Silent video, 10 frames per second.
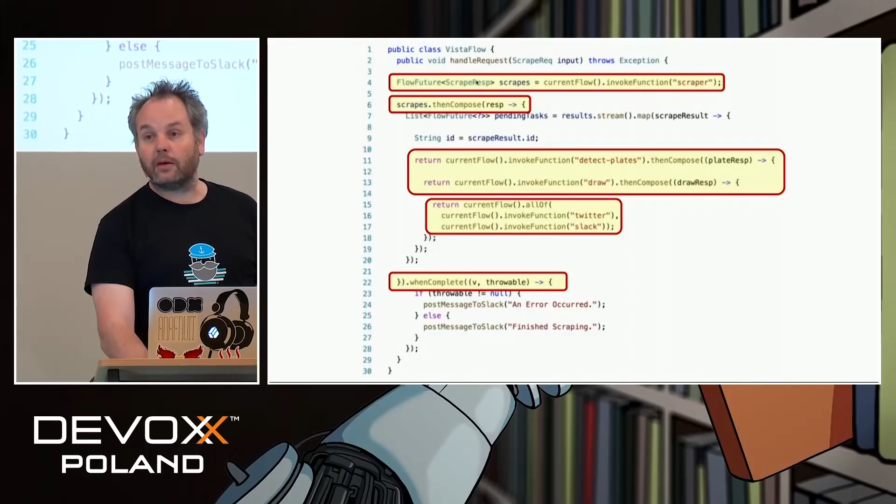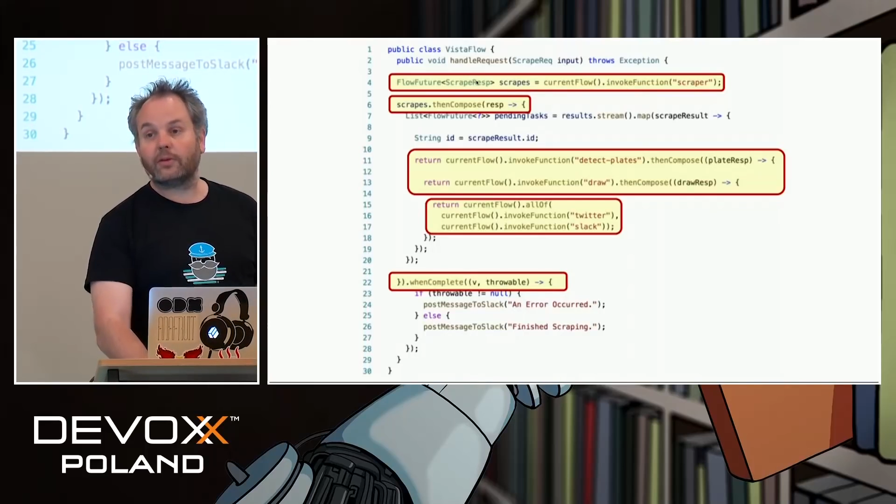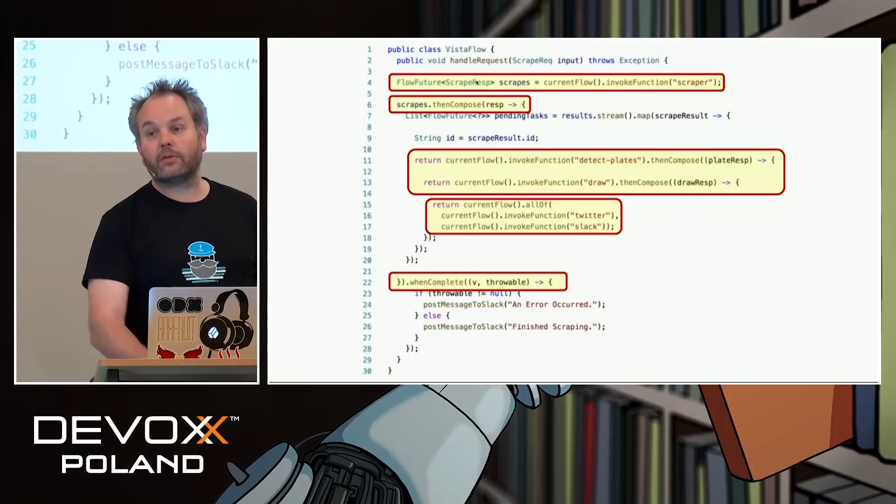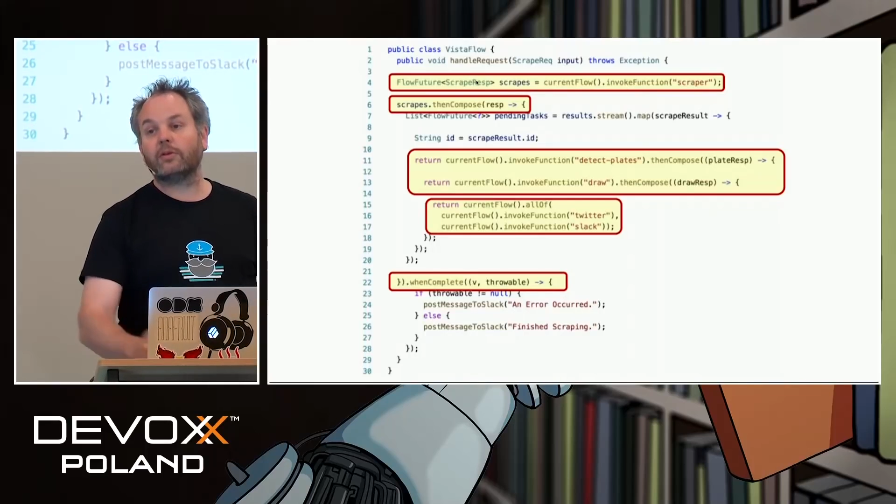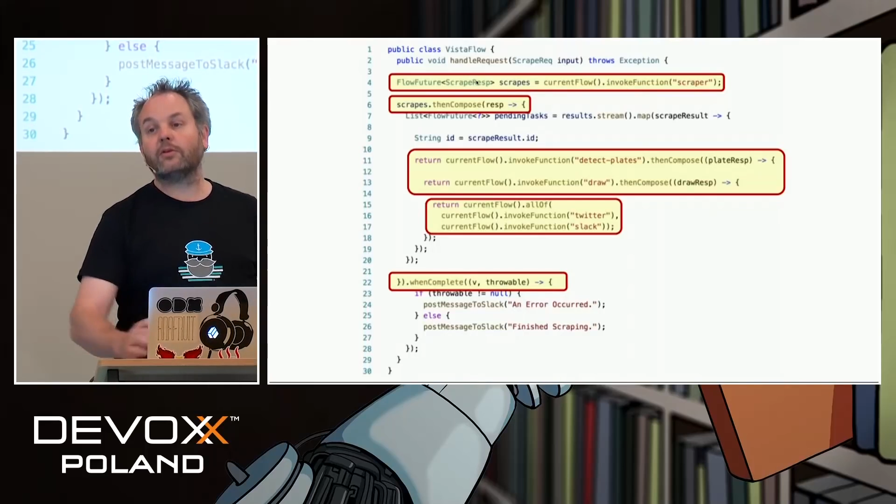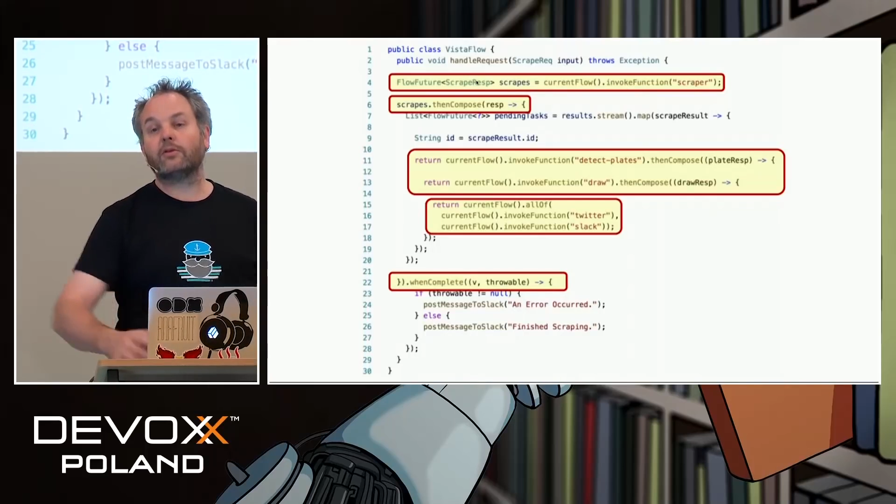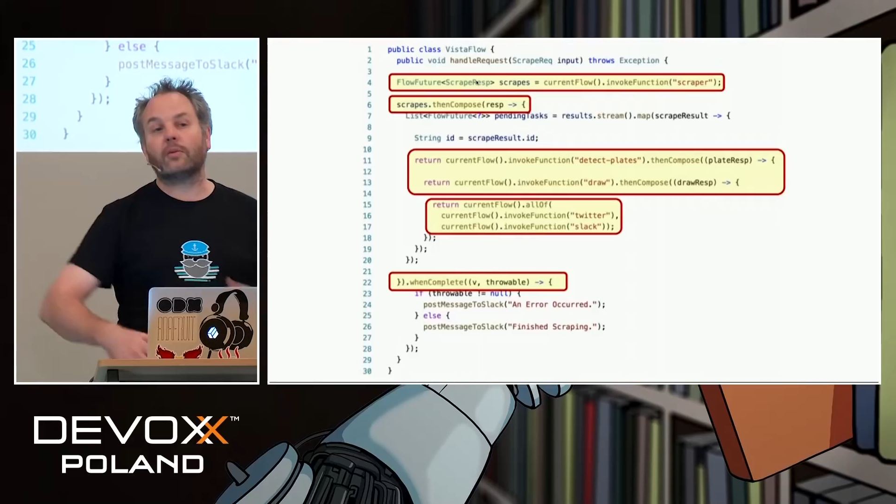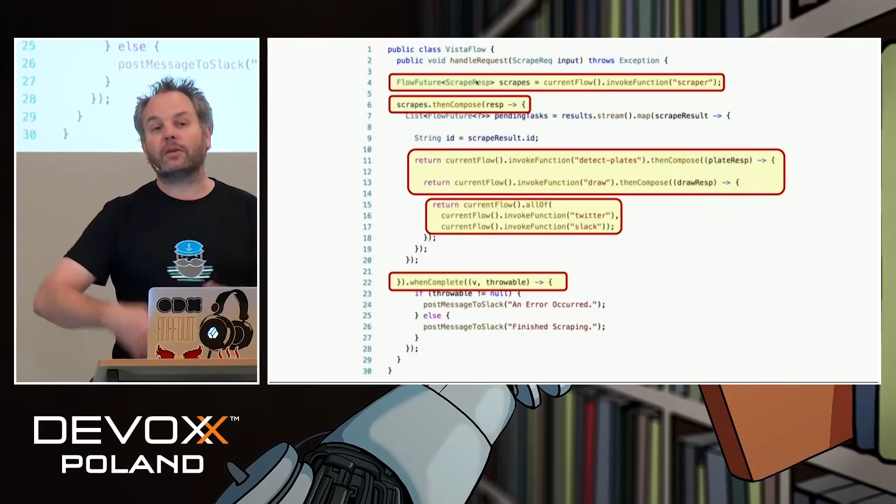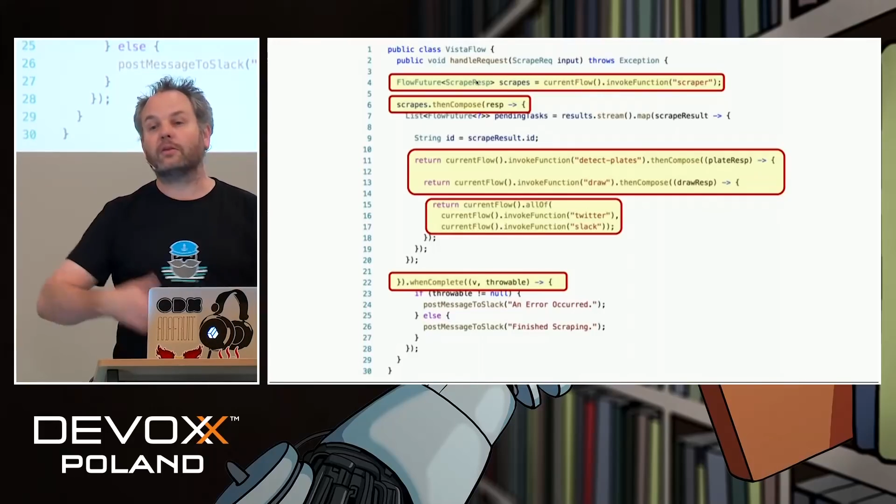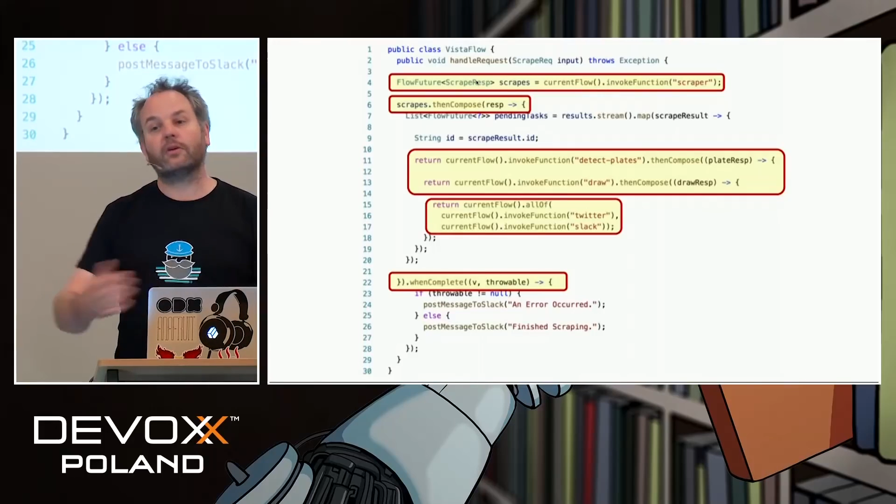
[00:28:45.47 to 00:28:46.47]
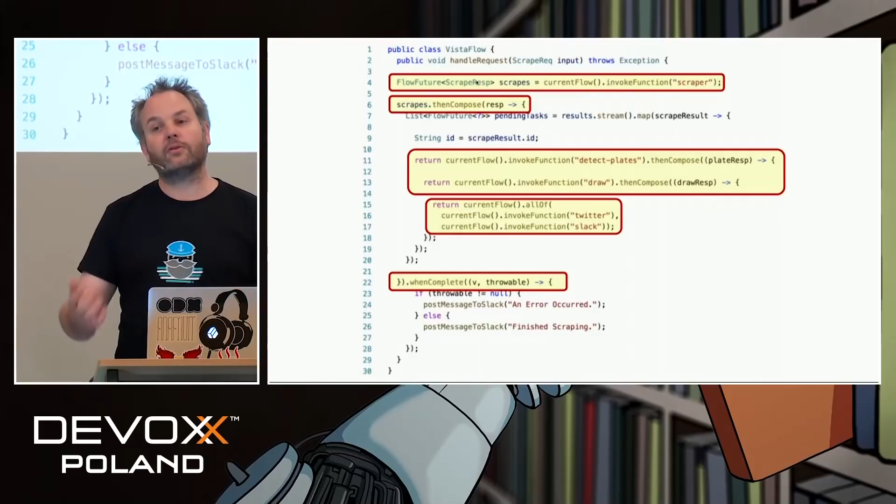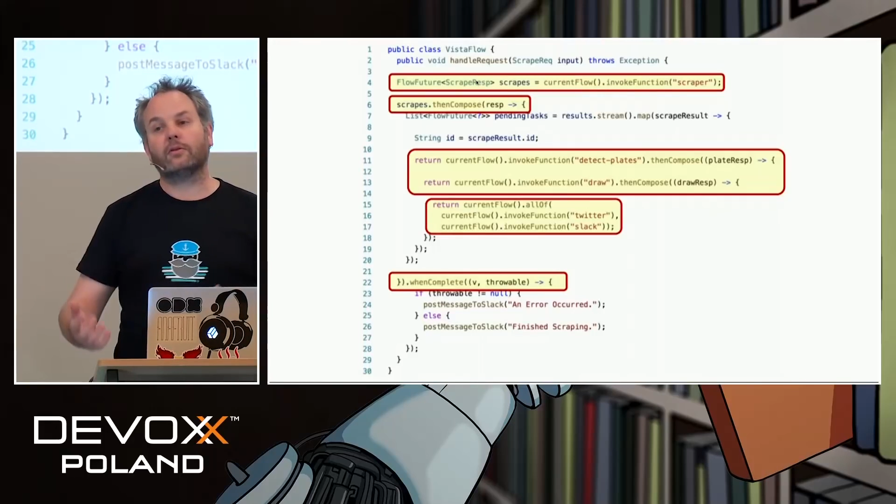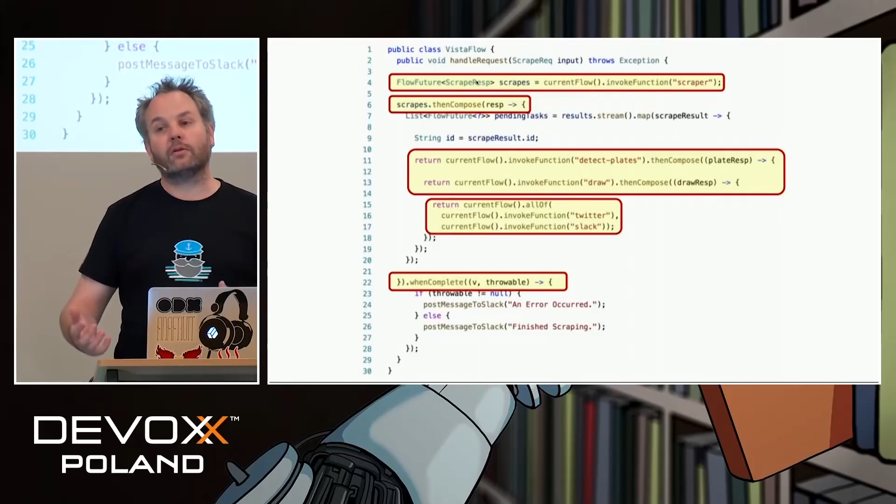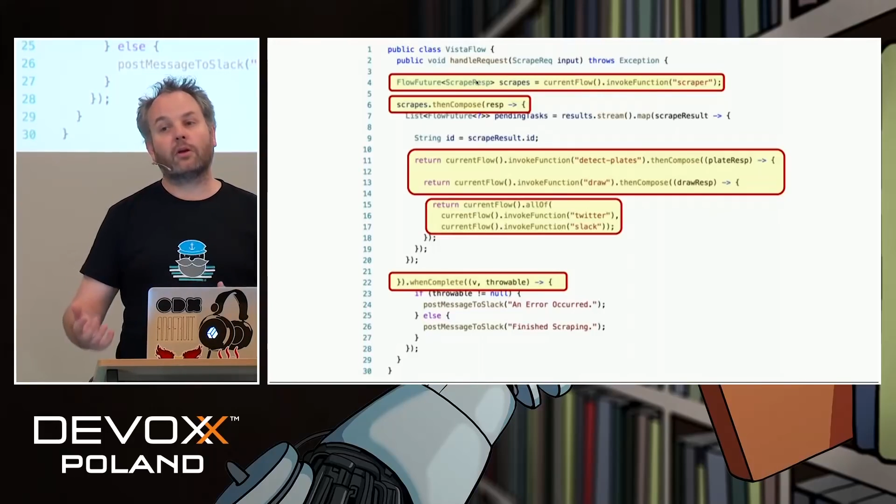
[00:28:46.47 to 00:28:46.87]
If it returns something that doesn't